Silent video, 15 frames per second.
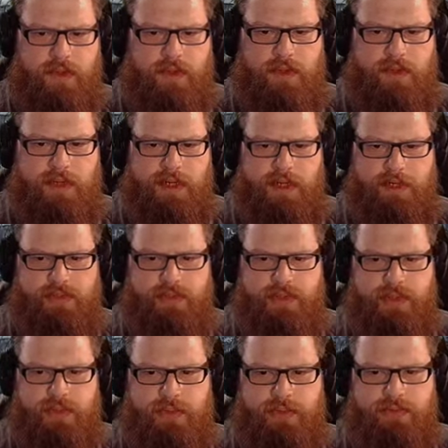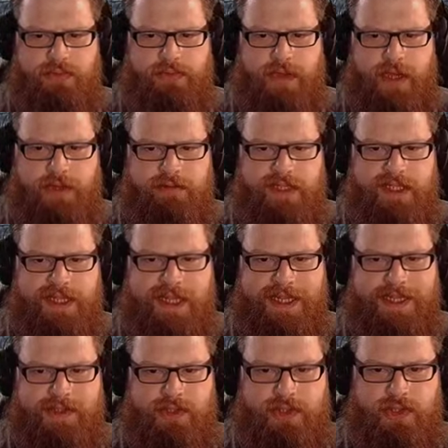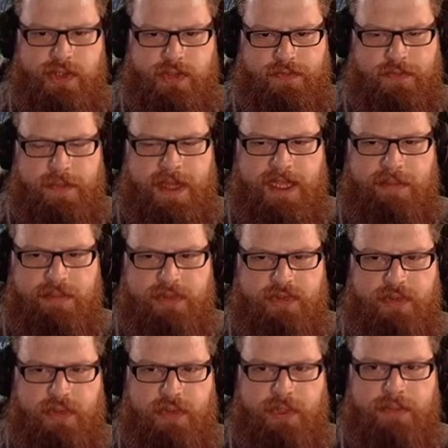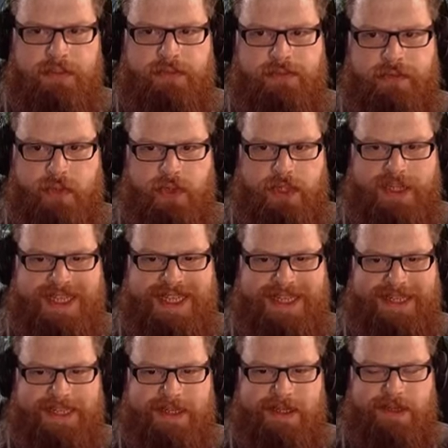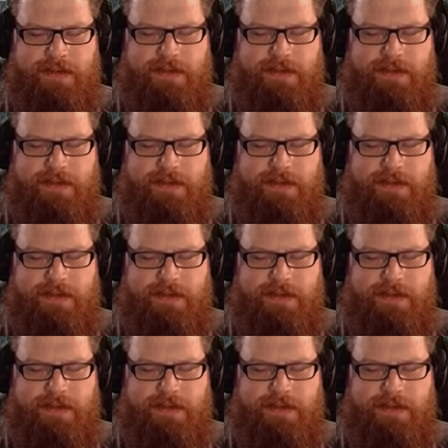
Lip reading: Going to do 2 more refineries in here just for making petroleum for the tank.